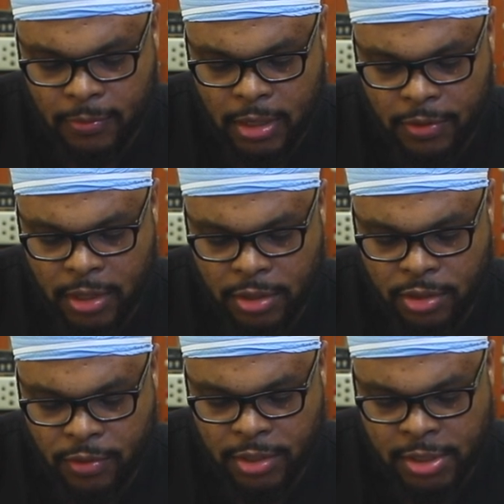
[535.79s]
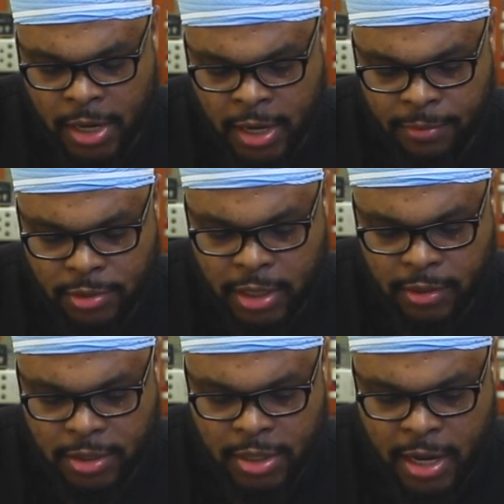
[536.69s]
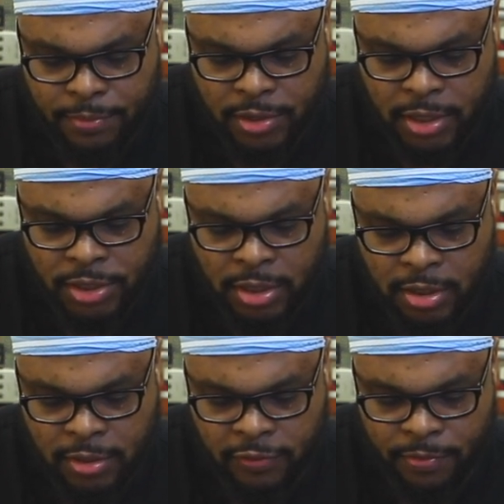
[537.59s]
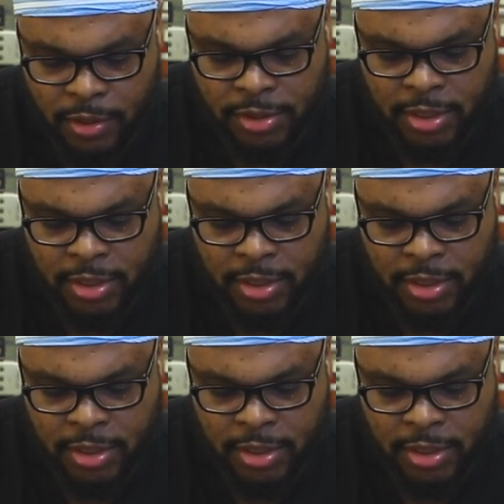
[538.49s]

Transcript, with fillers: and then do the same, take the same distance from the